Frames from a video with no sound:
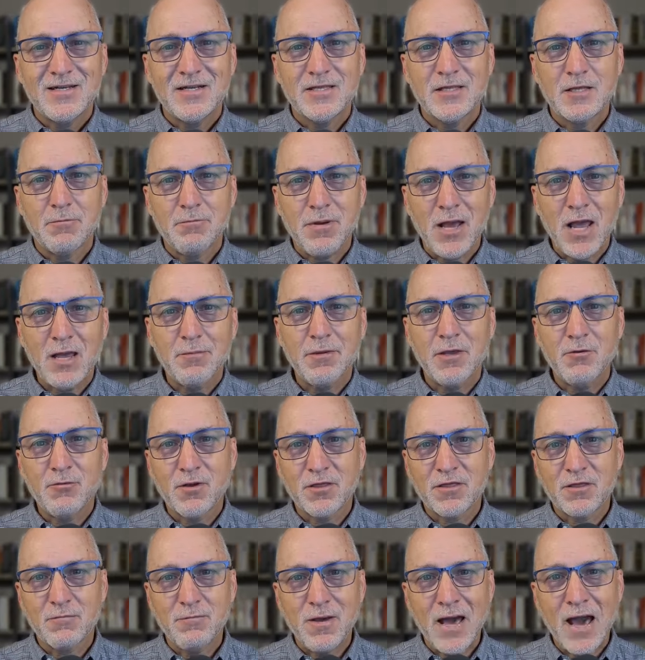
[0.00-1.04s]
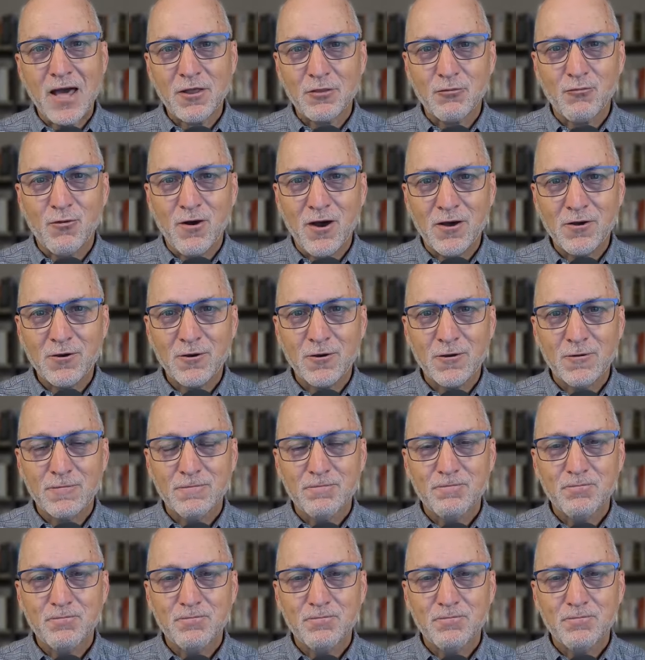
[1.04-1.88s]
the baby with the bathwater